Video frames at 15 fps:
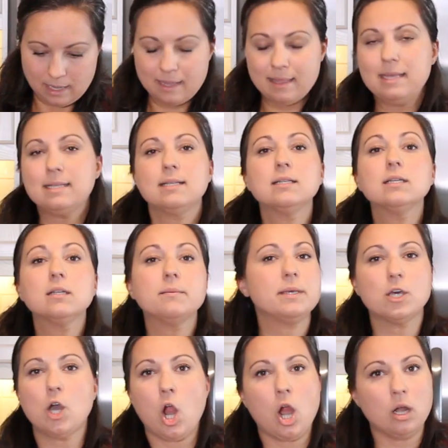This is gonna be
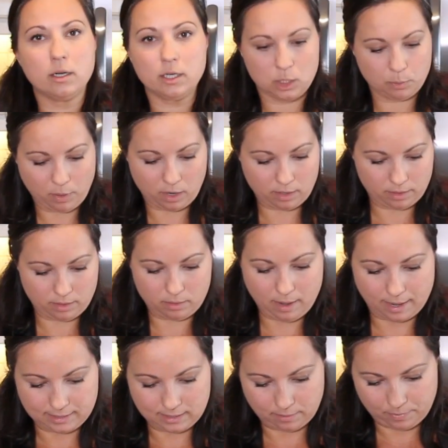the hardest part of the
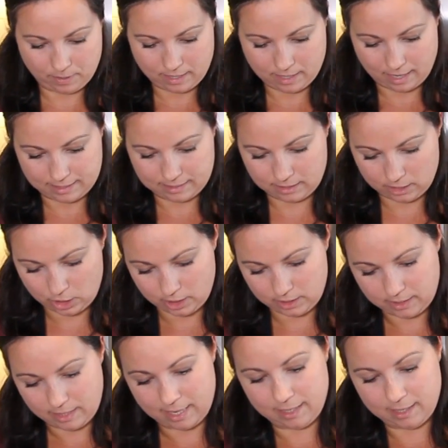recipe, guys, is
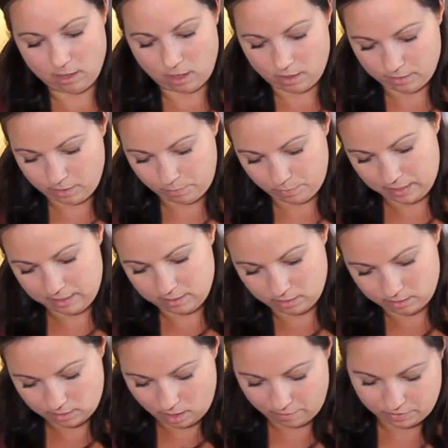just getting all the
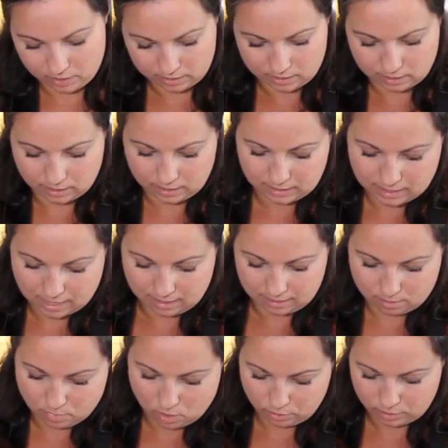peels off. This is gonna take
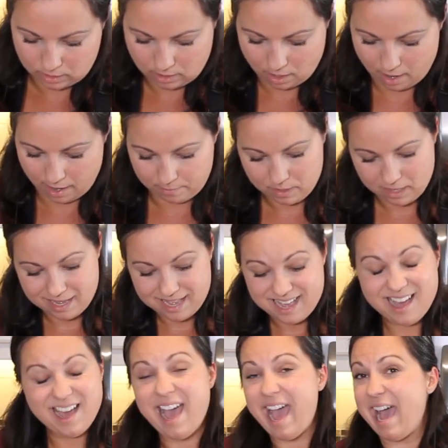the most time.
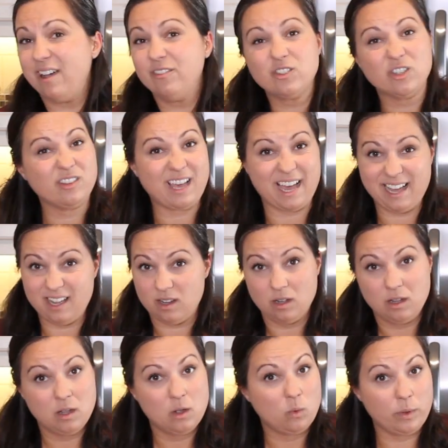After that,
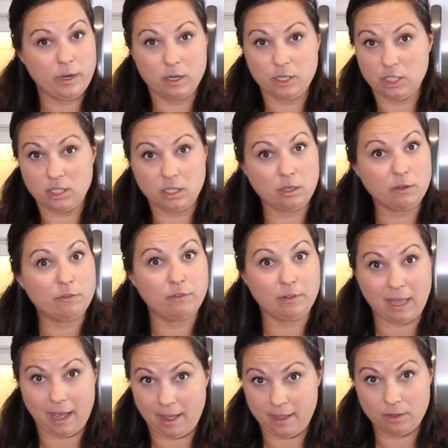we are just gonna
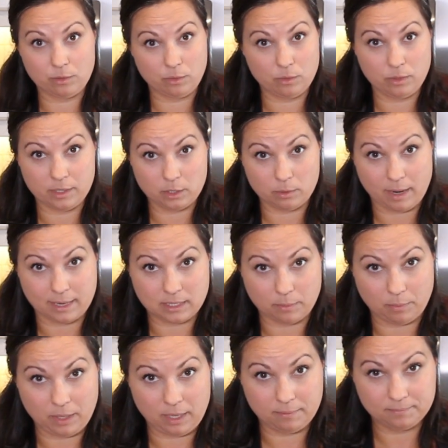fly through this
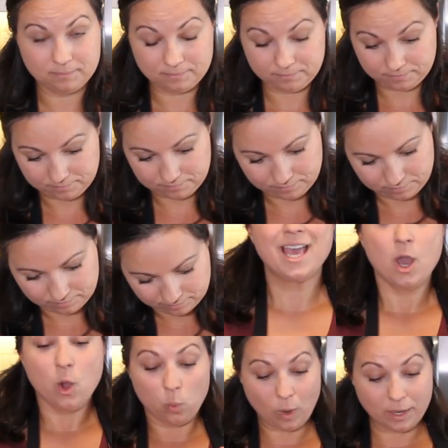recipe.
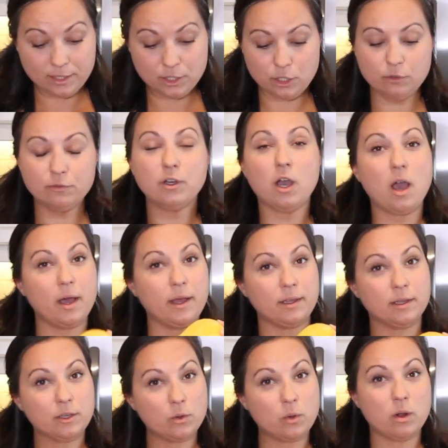Once you've
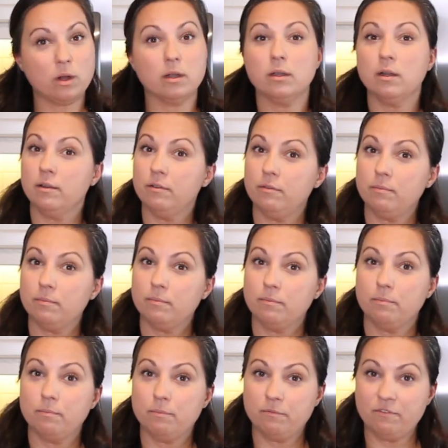got your
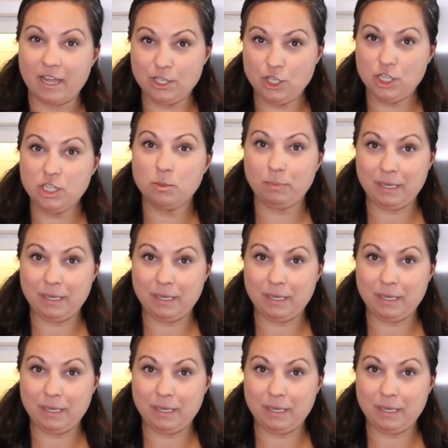veggies